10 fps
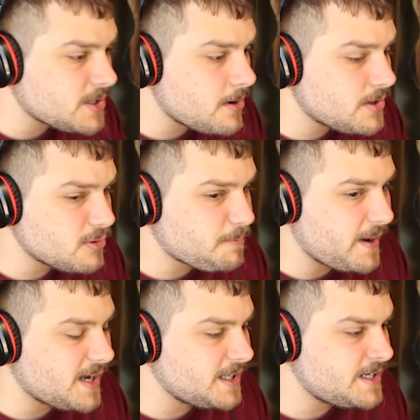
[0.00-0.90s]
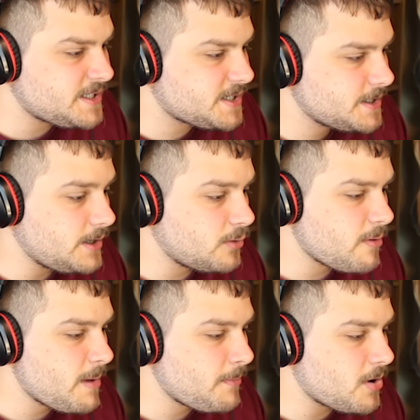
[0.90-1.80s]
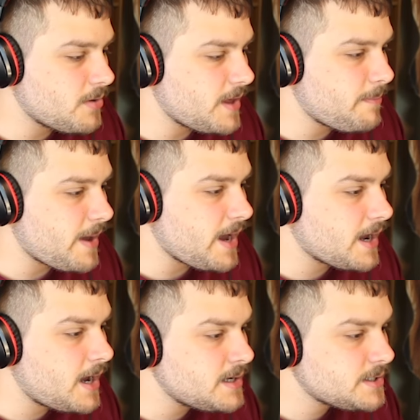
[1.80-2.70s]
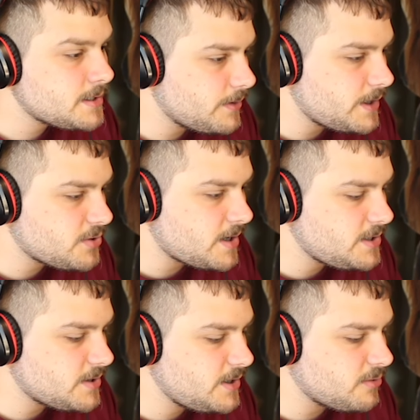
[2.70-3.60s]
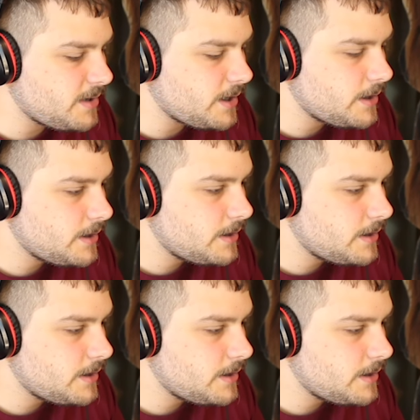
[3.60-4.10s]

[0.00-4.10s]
those are? Are those piglins? I don't remember. Are they bad guys? Will they try to kill me?